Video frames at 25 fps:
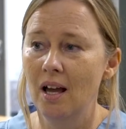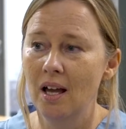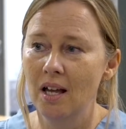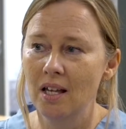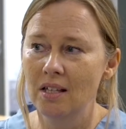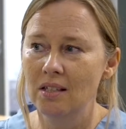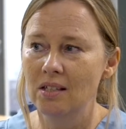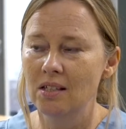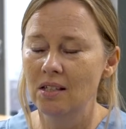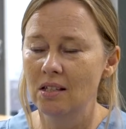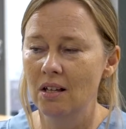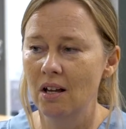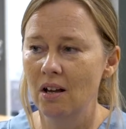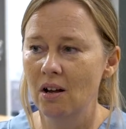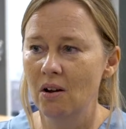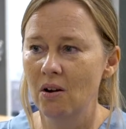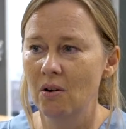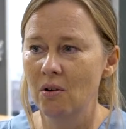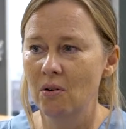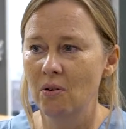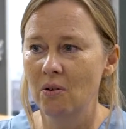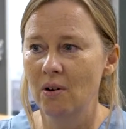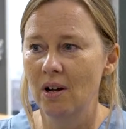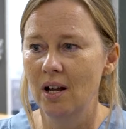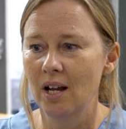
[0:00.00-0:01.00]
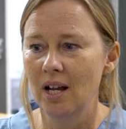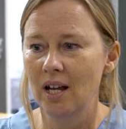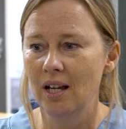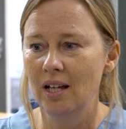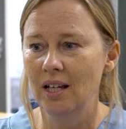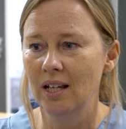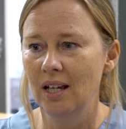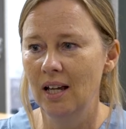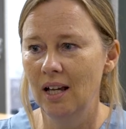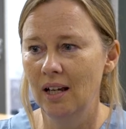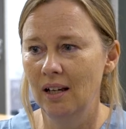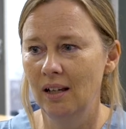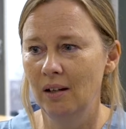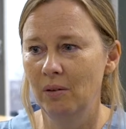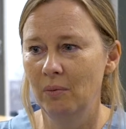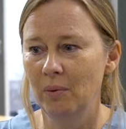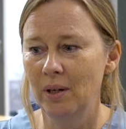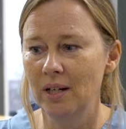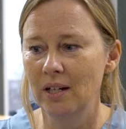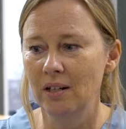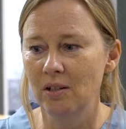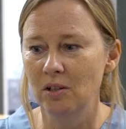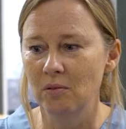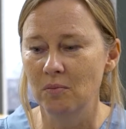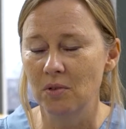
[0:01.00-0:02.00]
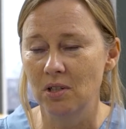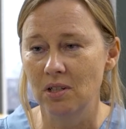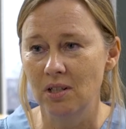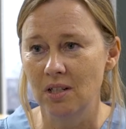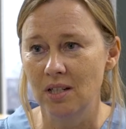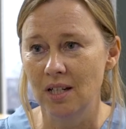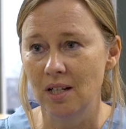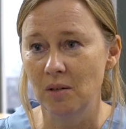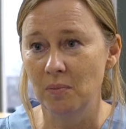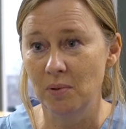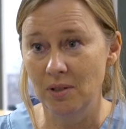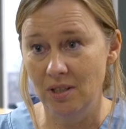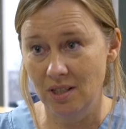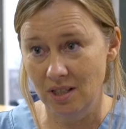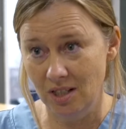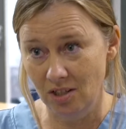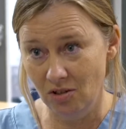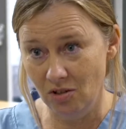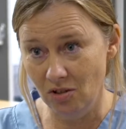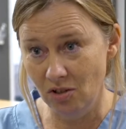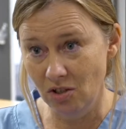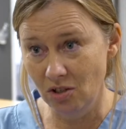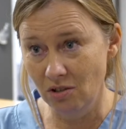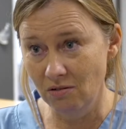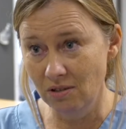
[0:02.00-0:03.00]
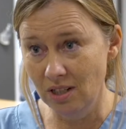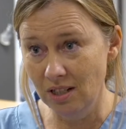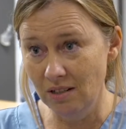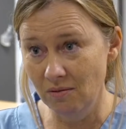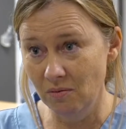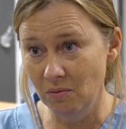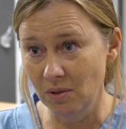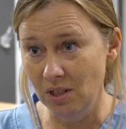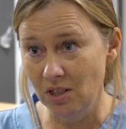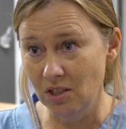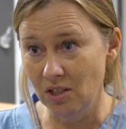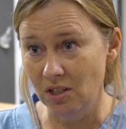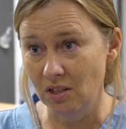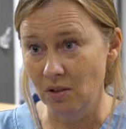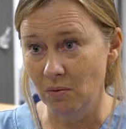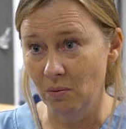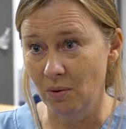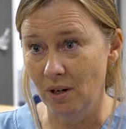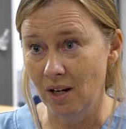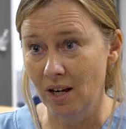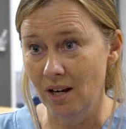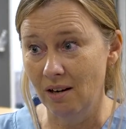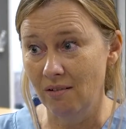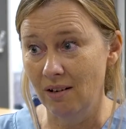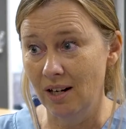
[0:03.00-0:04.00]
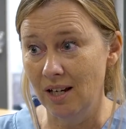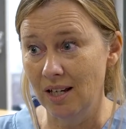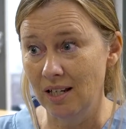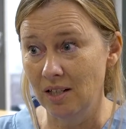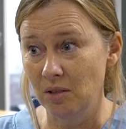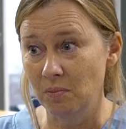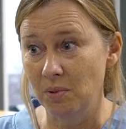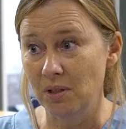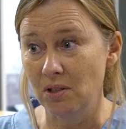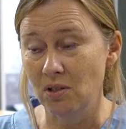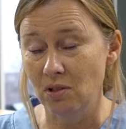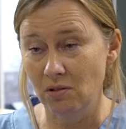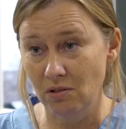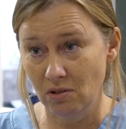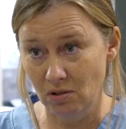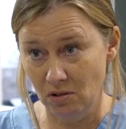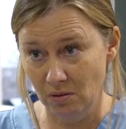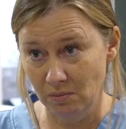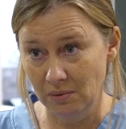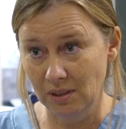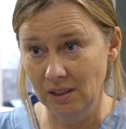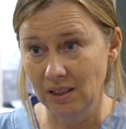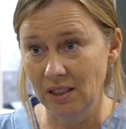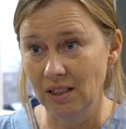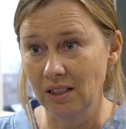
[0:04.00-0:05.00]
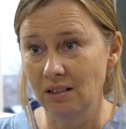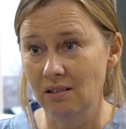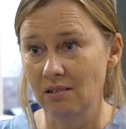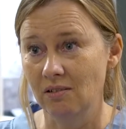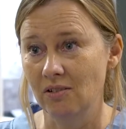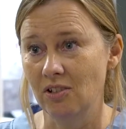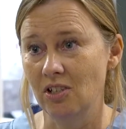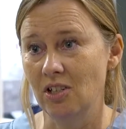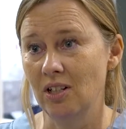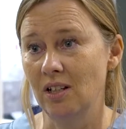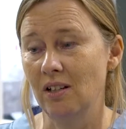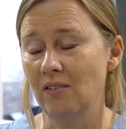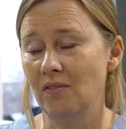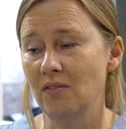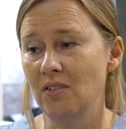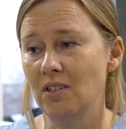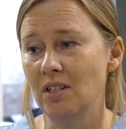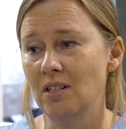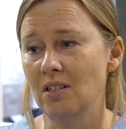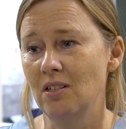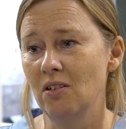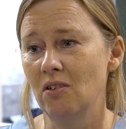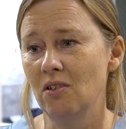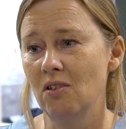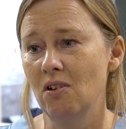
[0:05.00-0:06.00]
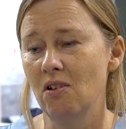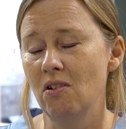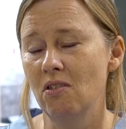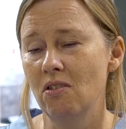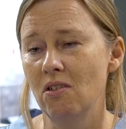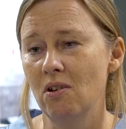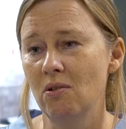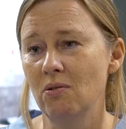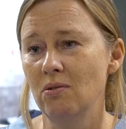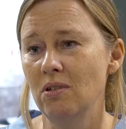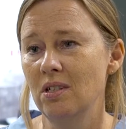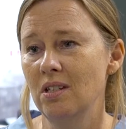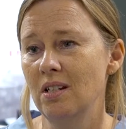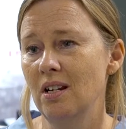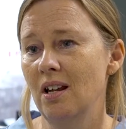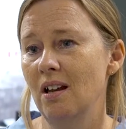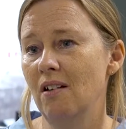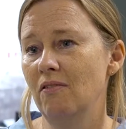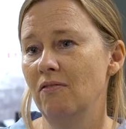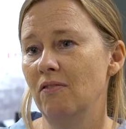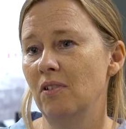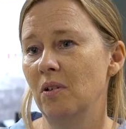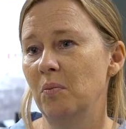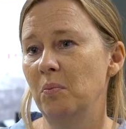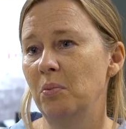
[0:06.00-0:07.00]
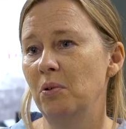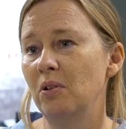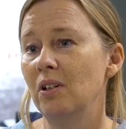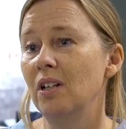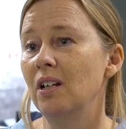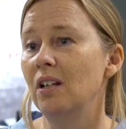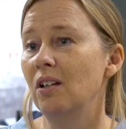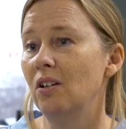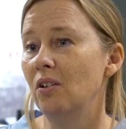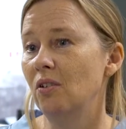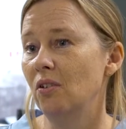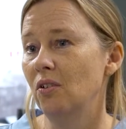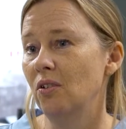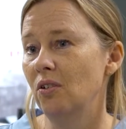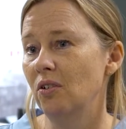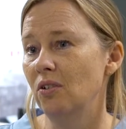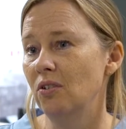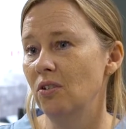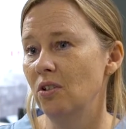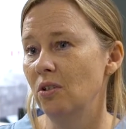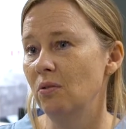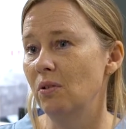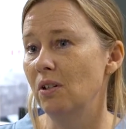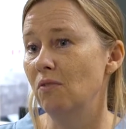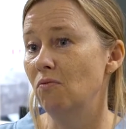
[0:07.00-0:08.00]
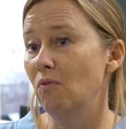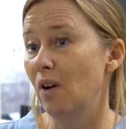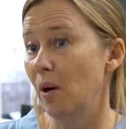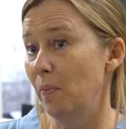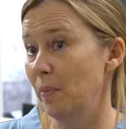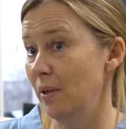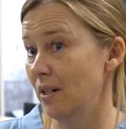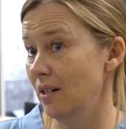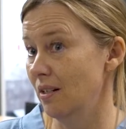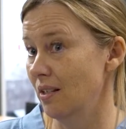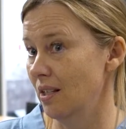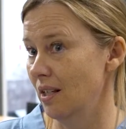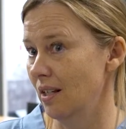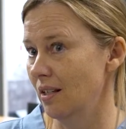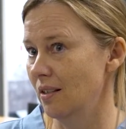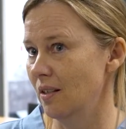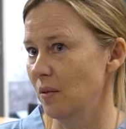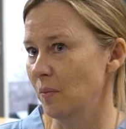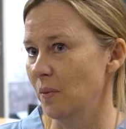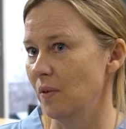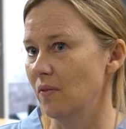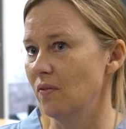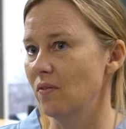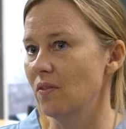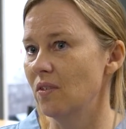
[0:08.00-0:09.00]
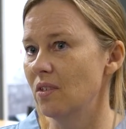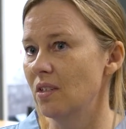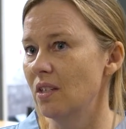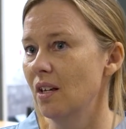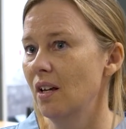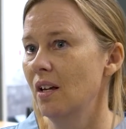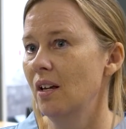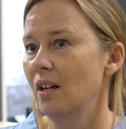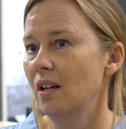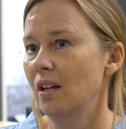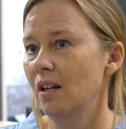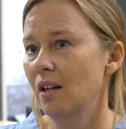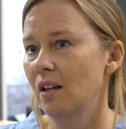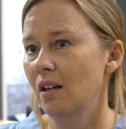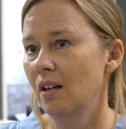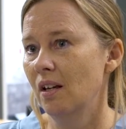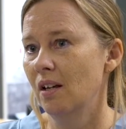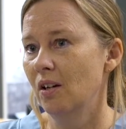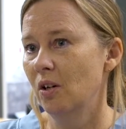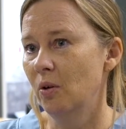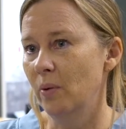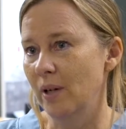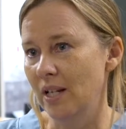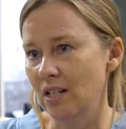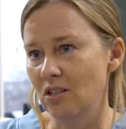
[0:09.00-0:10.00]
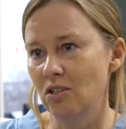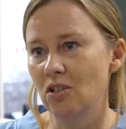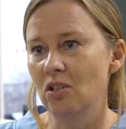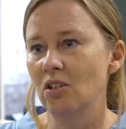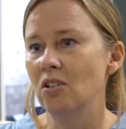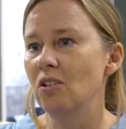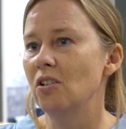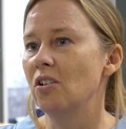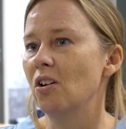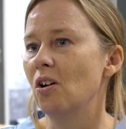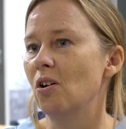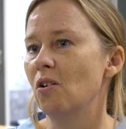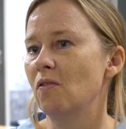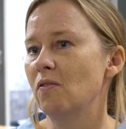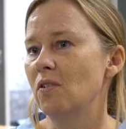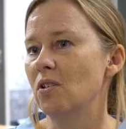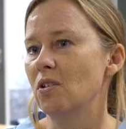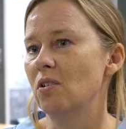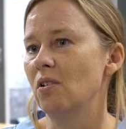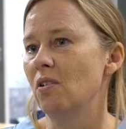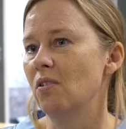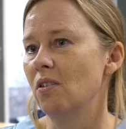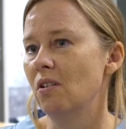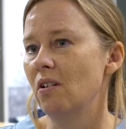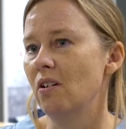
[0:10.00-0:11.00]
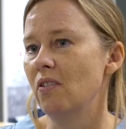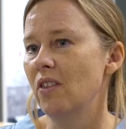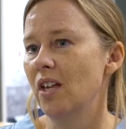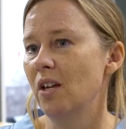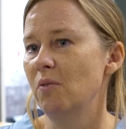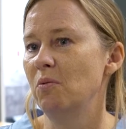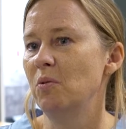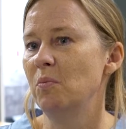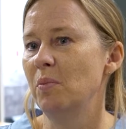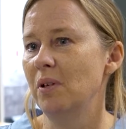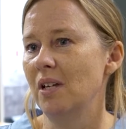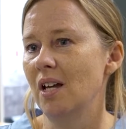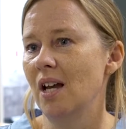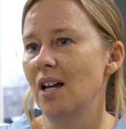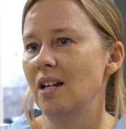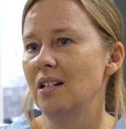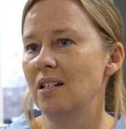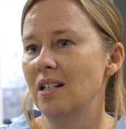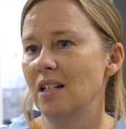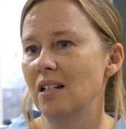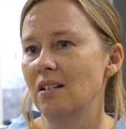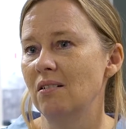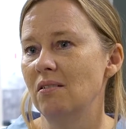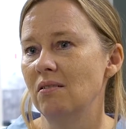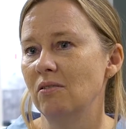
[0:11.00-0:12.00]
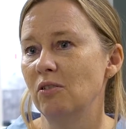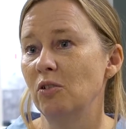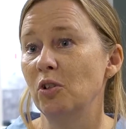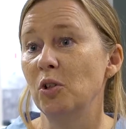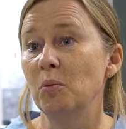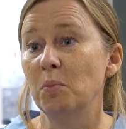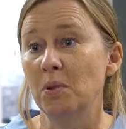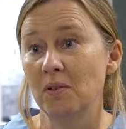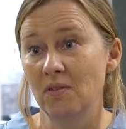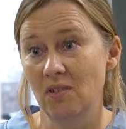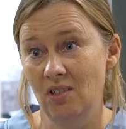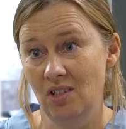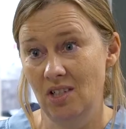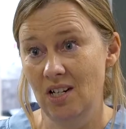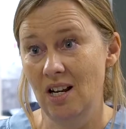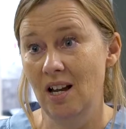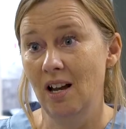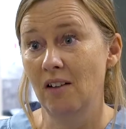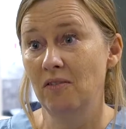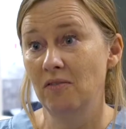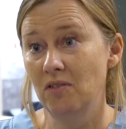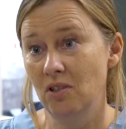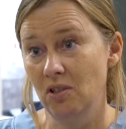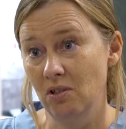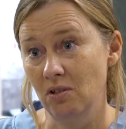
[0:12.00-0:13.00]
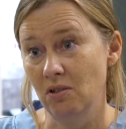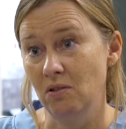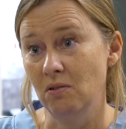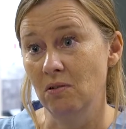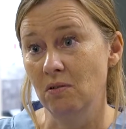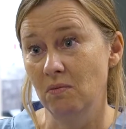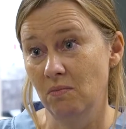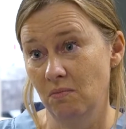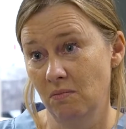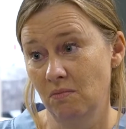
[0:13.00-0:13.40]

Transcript: So I went up to day procedures unit, which is where I had been doing some clinical shifts, because I thought those staff are pretty good at doing rapid assessments, quick turnover, so I thought they would be an ideal group of staff to